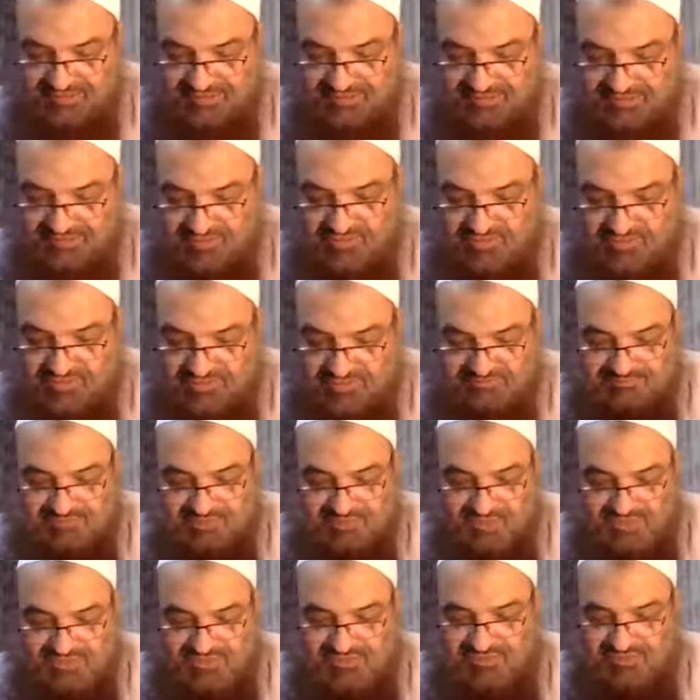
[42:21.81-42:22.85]
So this is
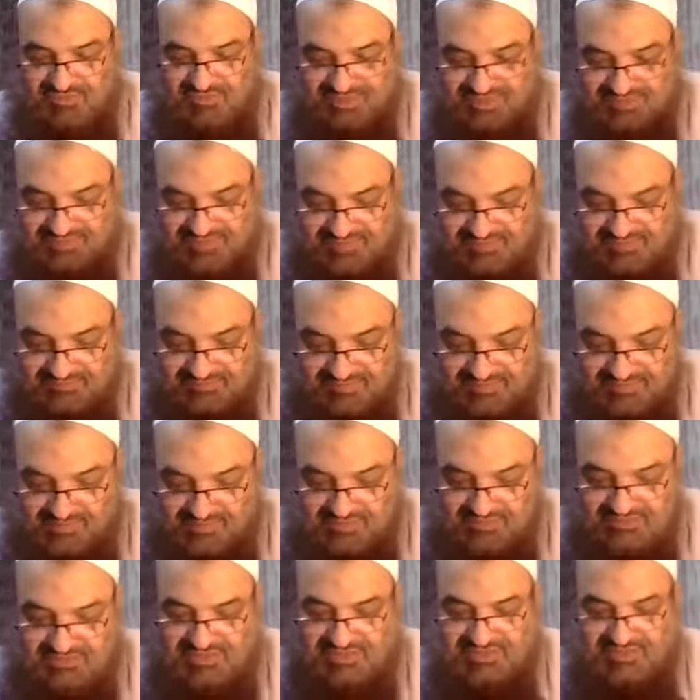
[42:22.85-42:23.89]
because it's authentic,
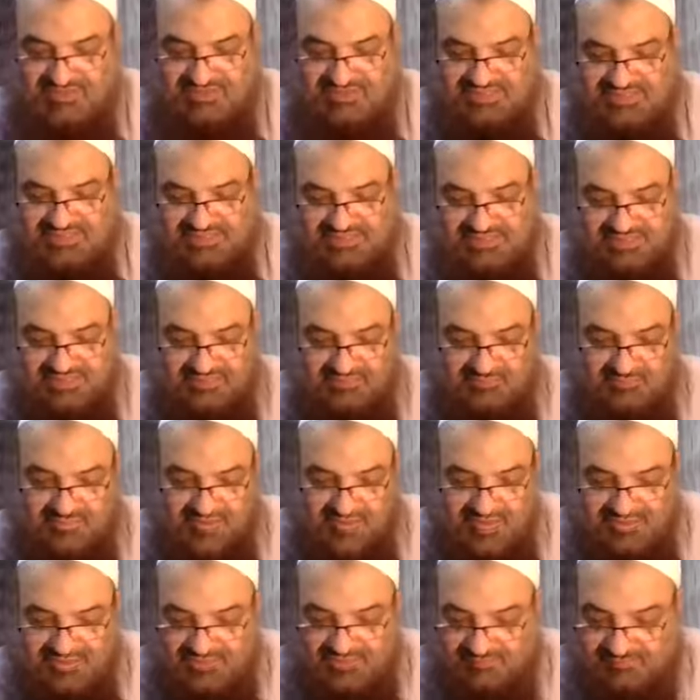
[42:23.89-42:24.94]
because it is in Sahih
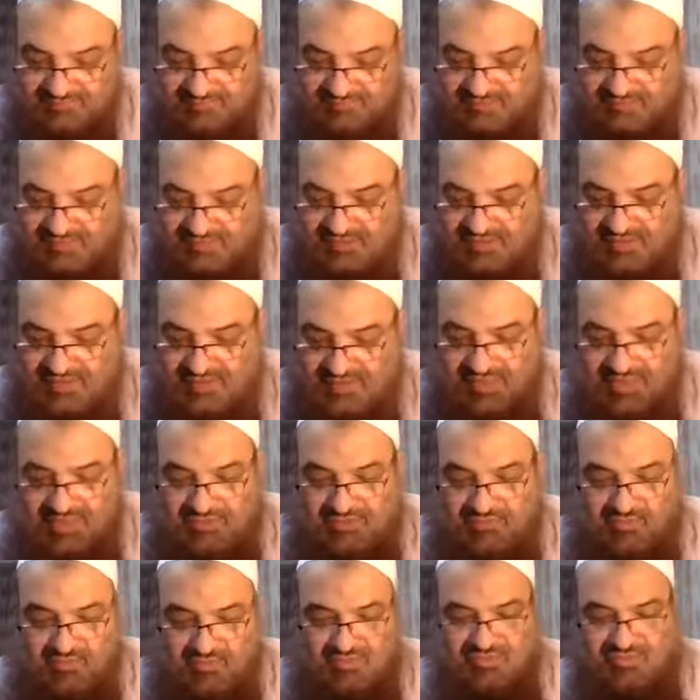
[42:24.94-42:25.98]
al-Bukhari.
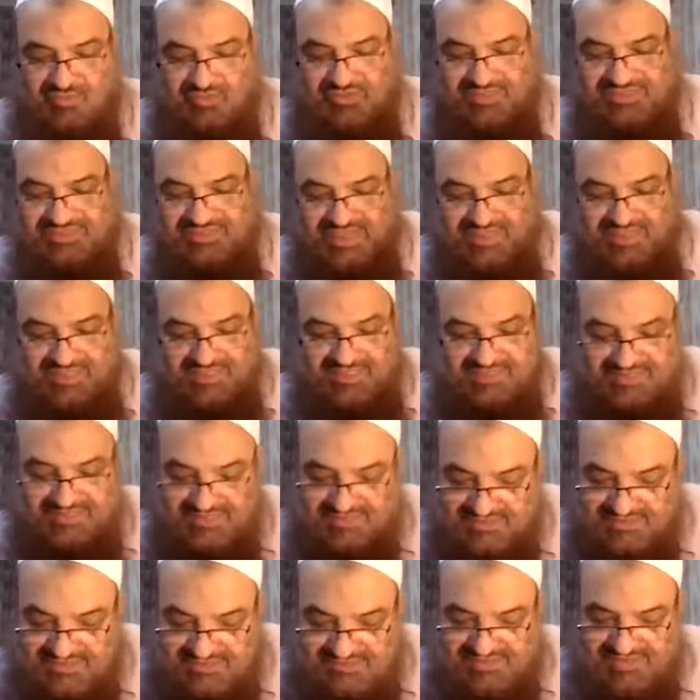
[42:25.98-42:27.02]
And also he said that
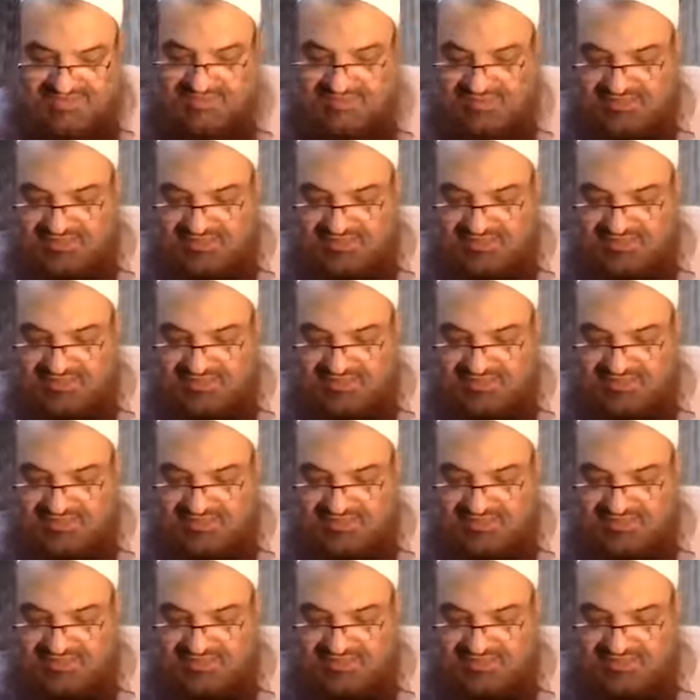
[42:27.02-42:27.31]
there is